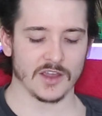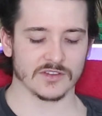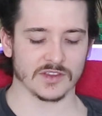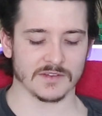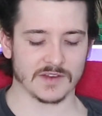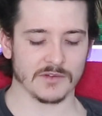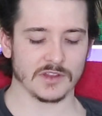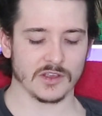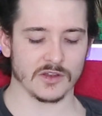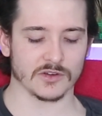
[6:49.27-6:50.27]
So they've
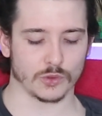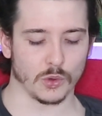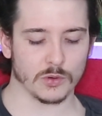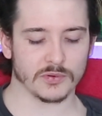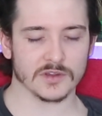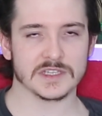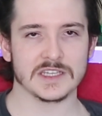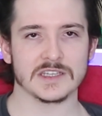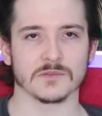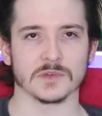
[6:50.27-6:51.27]
currently got Gaunt
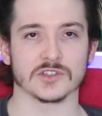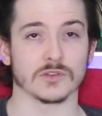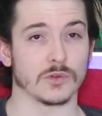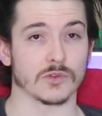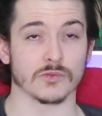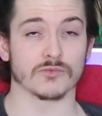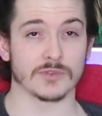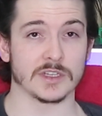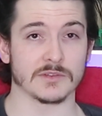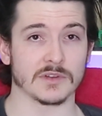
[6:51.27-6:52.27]
proxies, which look
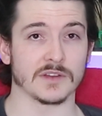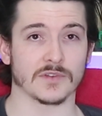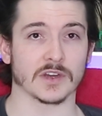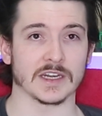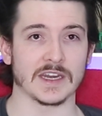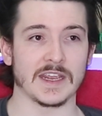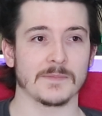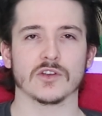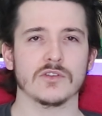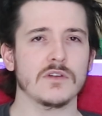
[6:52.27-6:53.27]
really, really freaking neat.
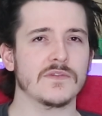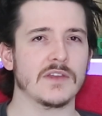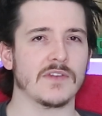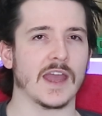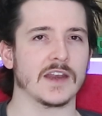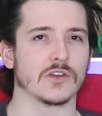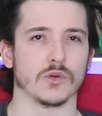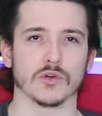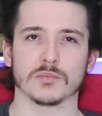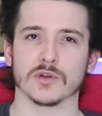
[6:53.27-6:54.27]
Don't know if they've had
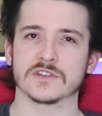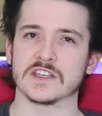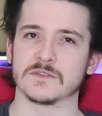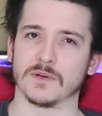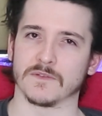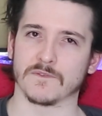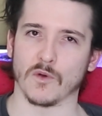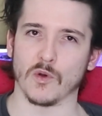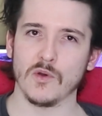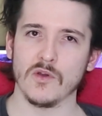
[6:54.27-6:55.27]
Gaunt proxies
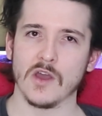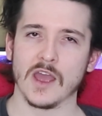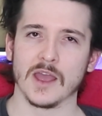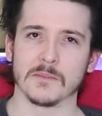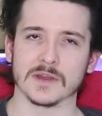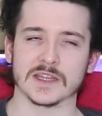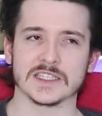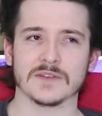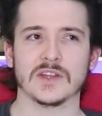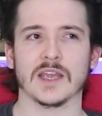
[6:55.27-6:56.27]
before, but they
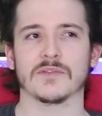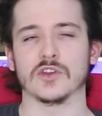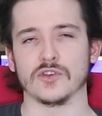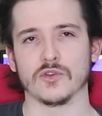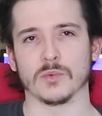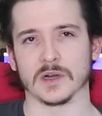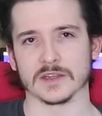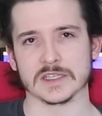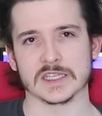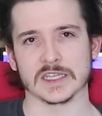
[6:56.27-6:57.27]
definitely have the new
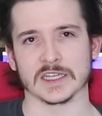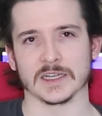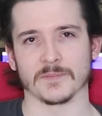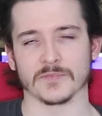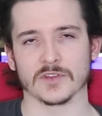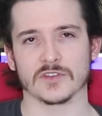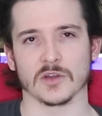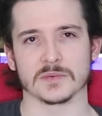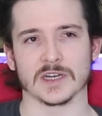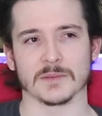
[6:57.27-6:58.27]
ones
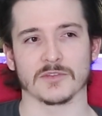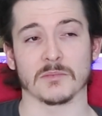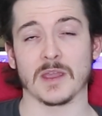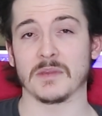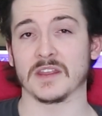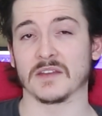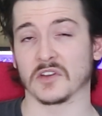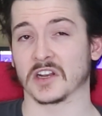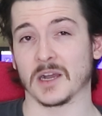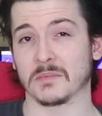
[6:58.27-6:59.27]
sculpted up. So maybe they've
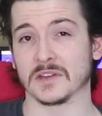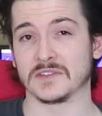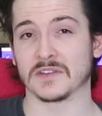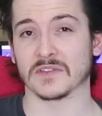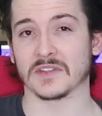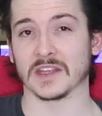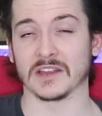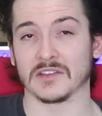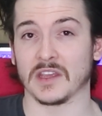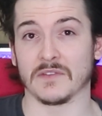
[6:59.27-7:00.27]
got a couple of different
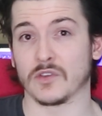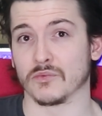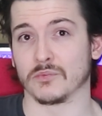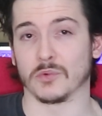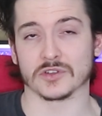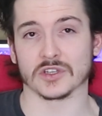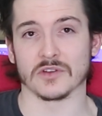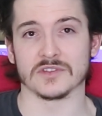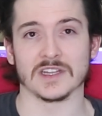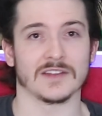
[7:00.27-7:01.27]
things if you want to
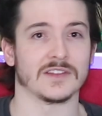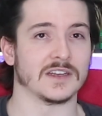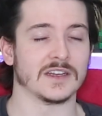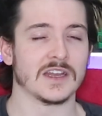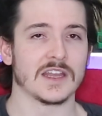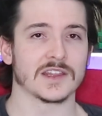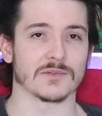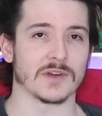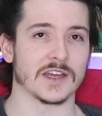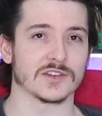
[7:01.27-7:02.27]
go down the
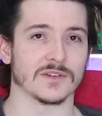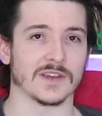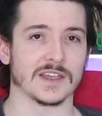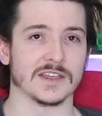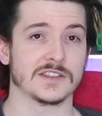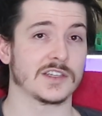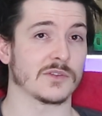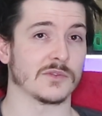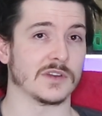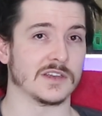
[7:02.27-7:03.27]
route of a
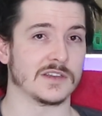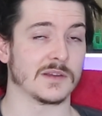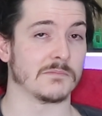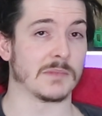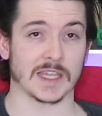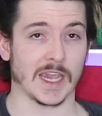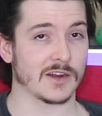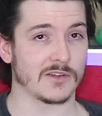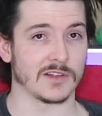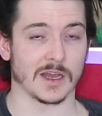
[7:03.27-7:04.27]
Tyranid
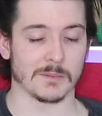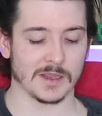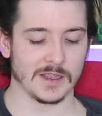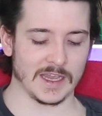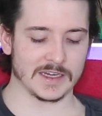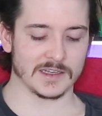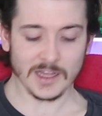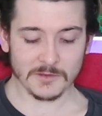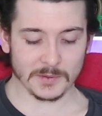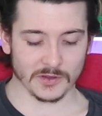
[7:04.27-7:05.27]
mechanical army. And last but